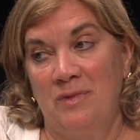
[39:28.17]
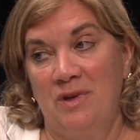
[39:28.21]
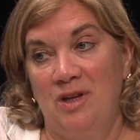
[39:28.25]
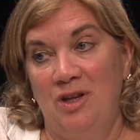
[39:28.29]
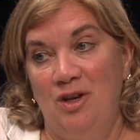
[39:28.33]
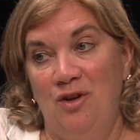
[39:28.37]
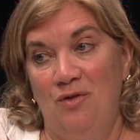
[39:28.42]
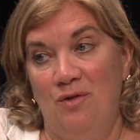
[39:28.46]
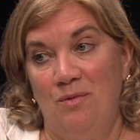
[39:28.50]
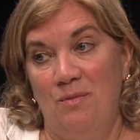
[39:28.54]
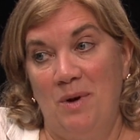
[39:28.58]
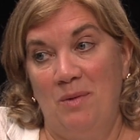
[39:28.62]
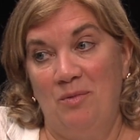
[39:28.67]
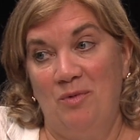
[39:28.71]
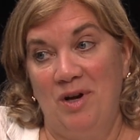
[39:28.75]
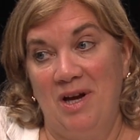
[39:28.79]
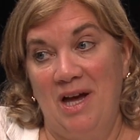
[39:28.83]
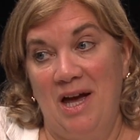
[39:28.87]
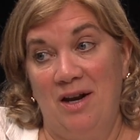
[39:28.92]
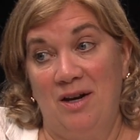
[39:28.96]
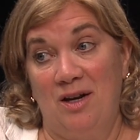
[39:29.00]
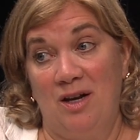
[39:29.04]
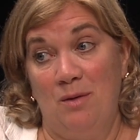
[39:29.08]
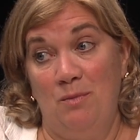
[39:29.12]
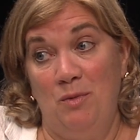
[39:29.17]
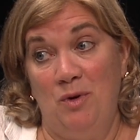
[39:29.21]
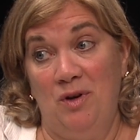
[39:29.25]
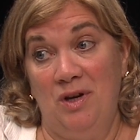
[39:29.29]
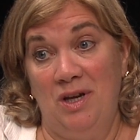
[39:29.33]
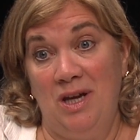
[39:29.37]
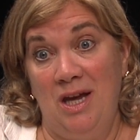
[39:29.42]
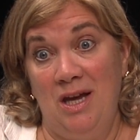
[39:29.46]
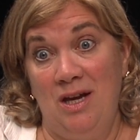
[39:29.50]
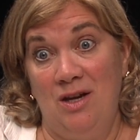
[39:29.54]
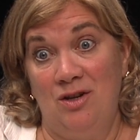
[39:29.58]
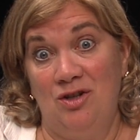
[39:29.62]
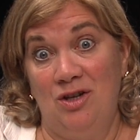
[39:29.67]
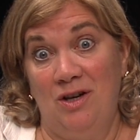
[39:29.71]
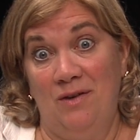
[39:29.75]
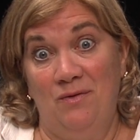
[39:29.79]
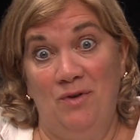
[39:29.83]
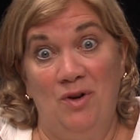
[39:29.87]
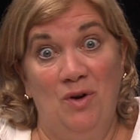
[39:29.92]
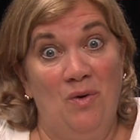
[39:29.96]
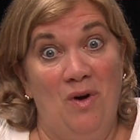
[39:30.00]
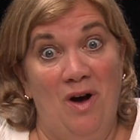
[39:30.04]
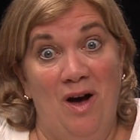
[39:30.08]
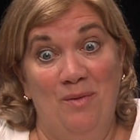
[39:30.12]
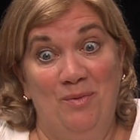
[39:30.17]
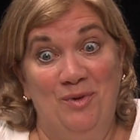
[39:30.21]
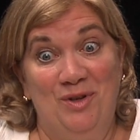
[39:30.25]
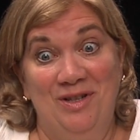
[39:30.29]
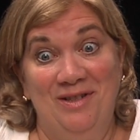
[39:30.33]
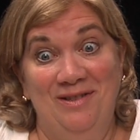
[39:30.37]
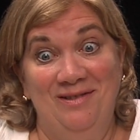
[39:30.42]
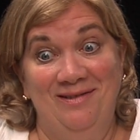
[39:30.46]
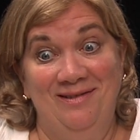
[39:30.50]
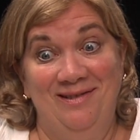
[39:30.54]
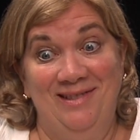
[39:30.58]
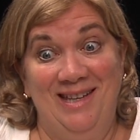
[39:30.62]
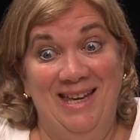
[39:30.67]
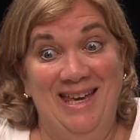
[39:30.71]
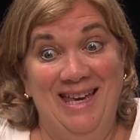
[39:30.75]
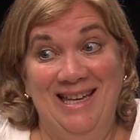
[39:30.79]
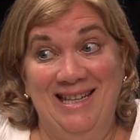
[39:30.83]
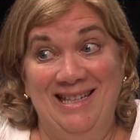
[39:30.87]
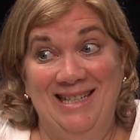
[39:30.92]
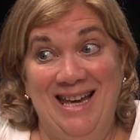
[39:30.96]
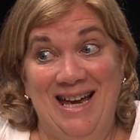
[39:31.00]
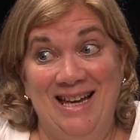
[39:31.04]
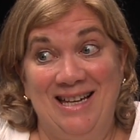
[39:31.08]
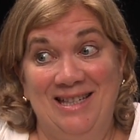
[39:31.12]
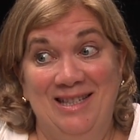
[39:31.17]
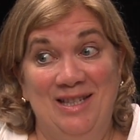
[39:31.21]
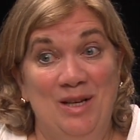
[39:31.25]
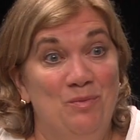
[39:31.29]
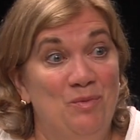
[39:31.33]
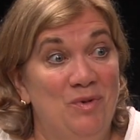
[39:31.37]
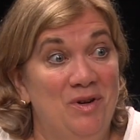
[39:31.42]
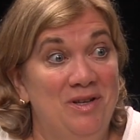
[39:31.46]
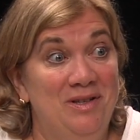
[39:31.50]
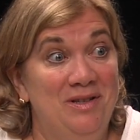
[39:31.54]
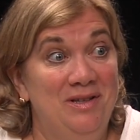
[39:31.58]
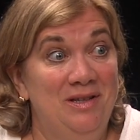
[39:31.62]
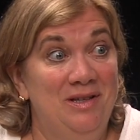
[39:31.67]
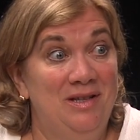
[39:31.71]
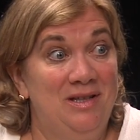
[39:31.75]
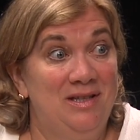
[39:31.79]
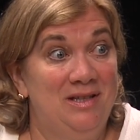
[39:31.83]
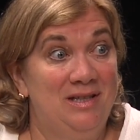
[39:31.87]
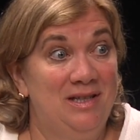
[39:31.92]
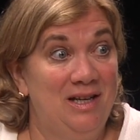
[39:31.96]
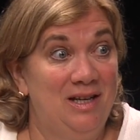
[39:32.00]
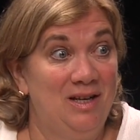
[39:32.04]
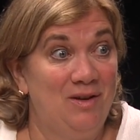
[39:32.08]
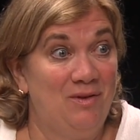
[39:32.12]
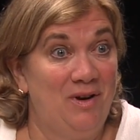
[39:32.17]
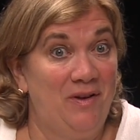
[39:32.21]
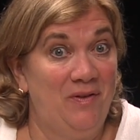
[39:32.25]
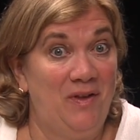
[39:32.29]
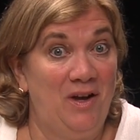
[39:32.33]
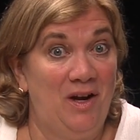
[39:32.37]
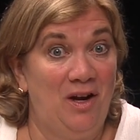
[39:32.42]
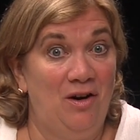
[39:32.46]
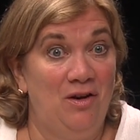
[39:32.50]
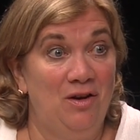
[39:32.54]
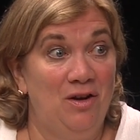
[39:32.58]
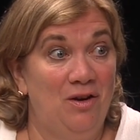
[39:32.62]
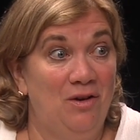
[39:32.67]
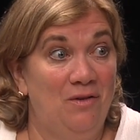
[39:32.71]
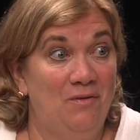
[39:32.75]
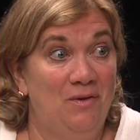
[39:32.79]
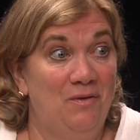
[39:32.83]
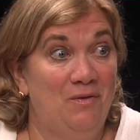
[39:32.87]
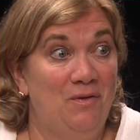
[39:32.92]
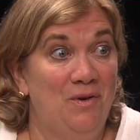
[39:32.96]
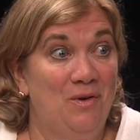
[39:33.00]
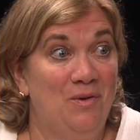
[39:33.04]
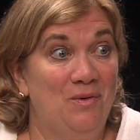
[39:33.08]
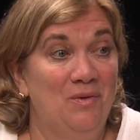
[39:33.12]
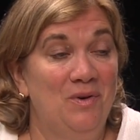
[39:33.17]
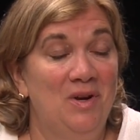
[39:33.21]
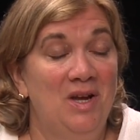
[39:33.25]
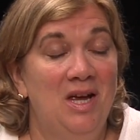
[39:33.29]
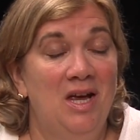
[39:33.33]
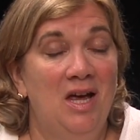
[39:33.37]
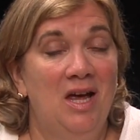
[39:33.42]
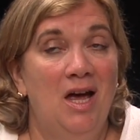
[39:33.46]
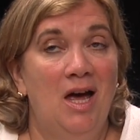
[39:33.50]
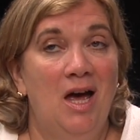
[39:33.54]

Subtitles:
remembering how to communicate because you have no option. You can't text someone who's standing right there. You don't have a phone.